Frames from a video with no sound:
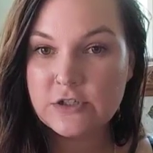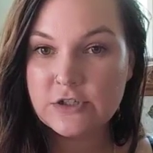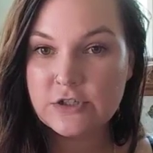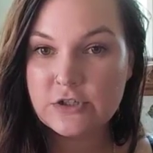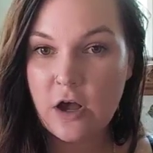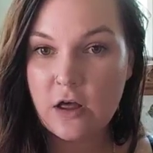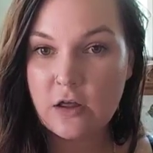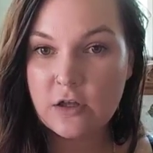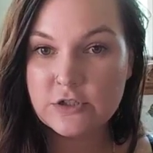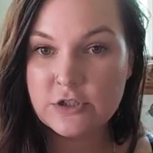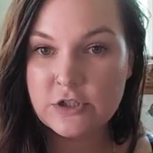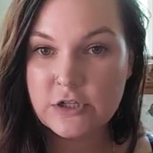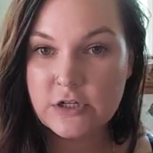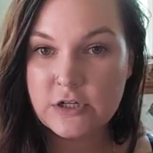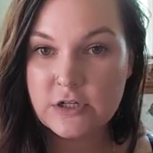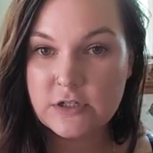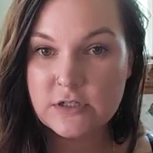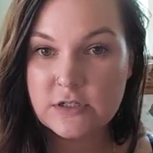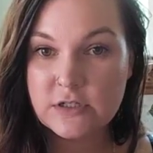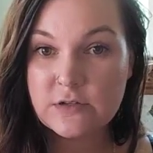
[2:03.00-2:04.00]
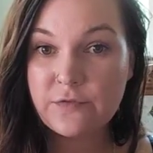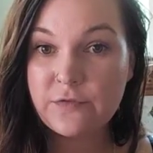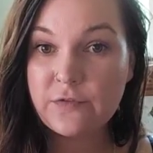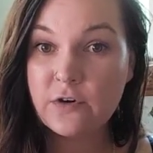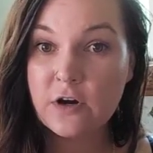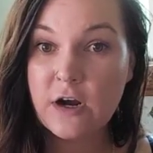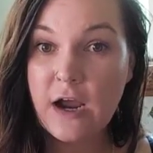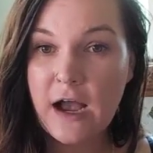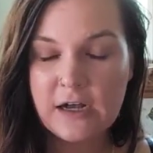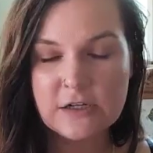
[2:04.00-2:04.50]
astrologers
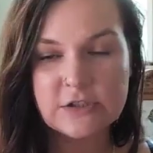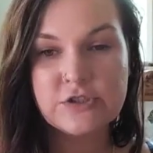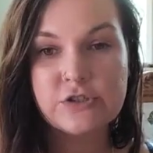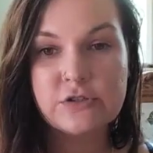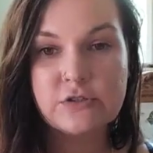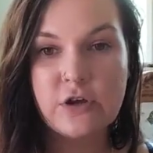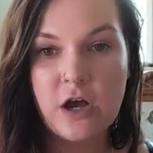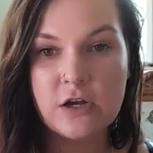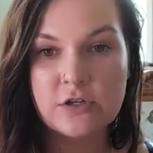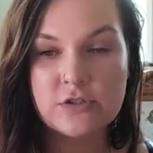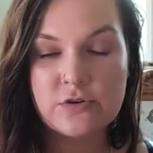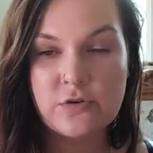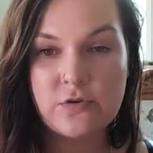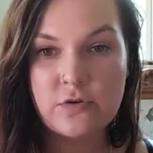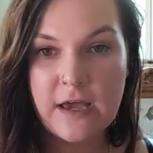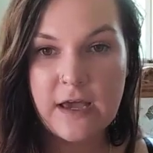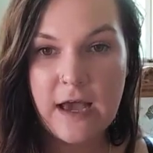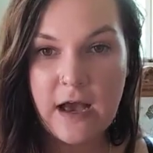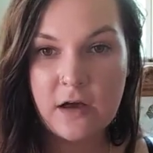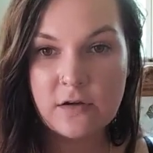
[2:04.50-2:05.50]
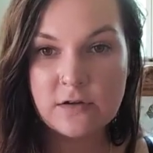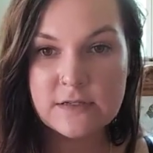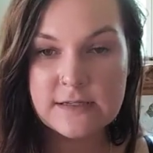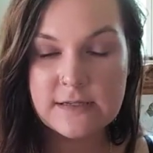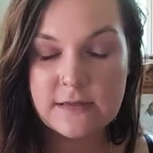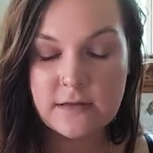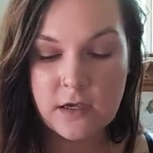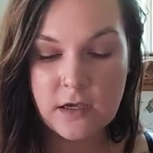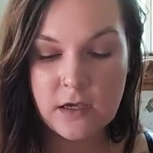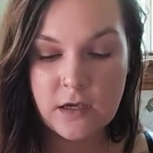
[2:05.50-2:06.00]
for astrological
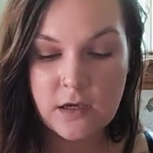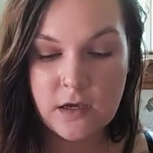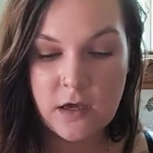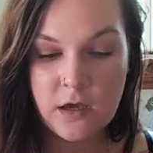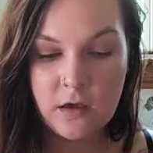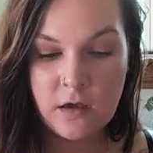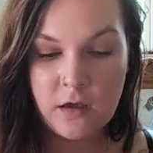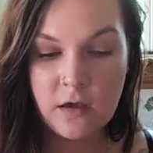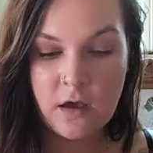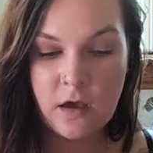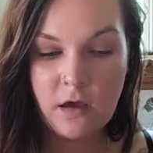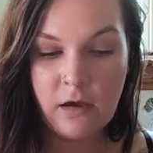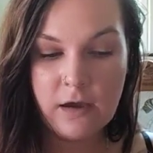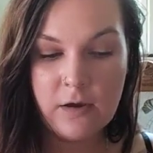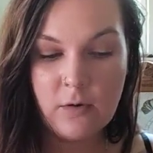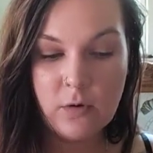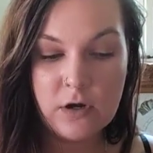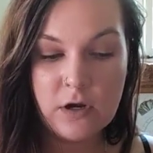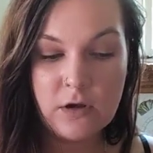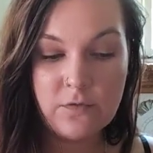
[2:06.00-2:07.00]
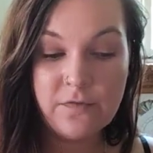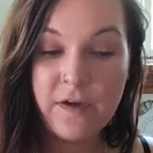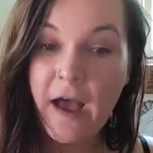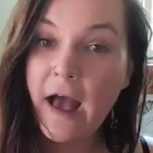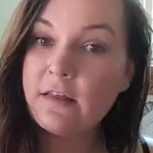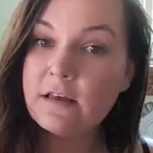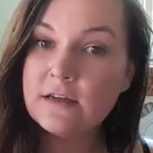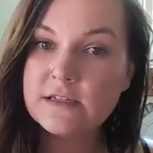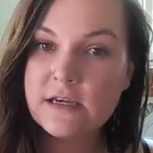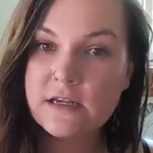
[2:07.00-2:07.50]
counseling. I want to
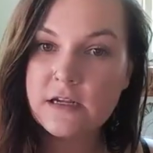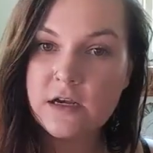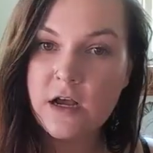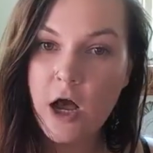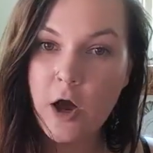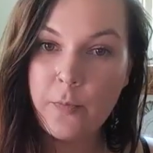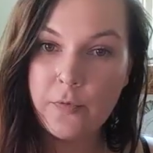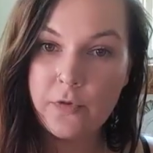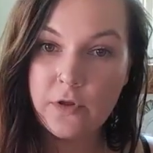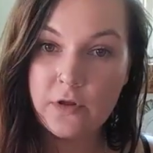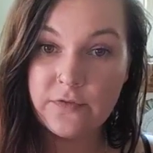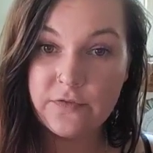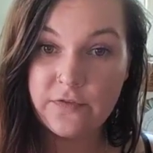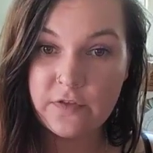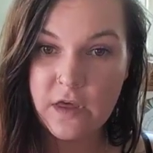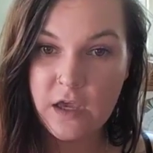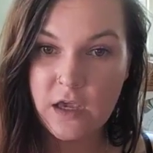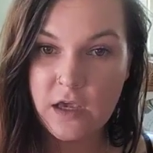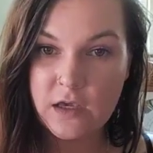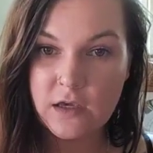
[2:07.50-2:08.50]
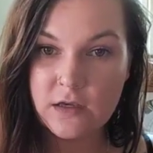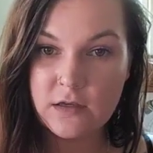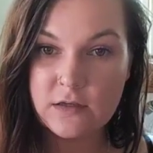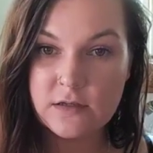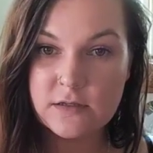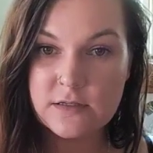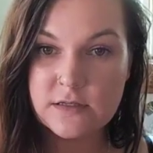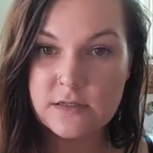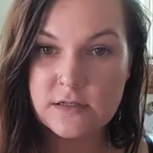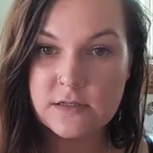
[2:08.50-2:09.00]
validate a couple of
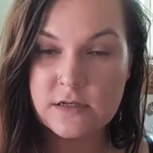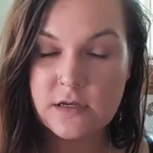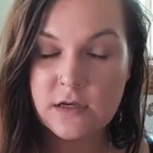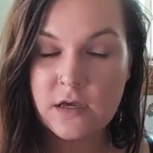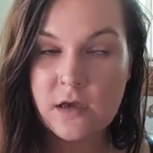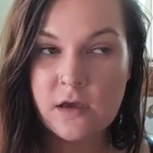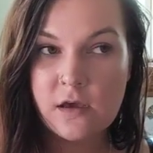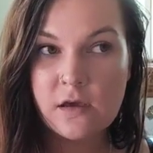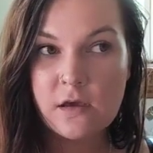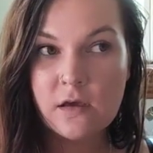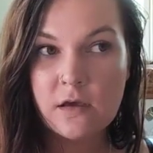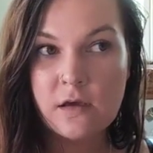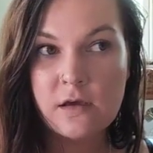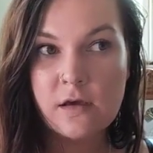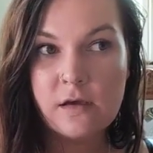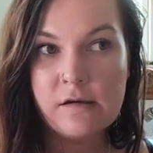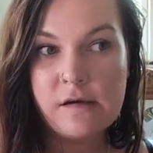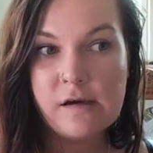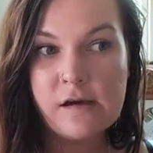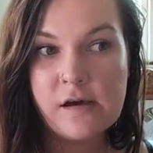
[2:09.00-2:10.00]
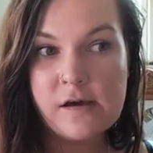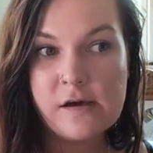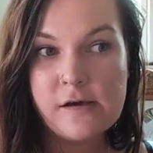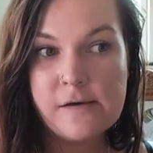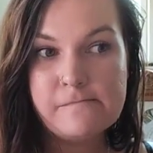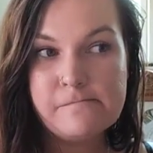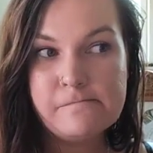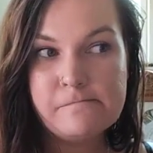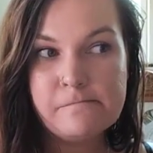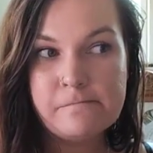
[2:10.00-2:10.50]
things
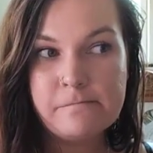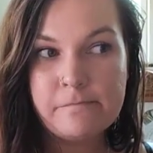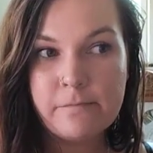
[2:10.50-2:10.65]
um,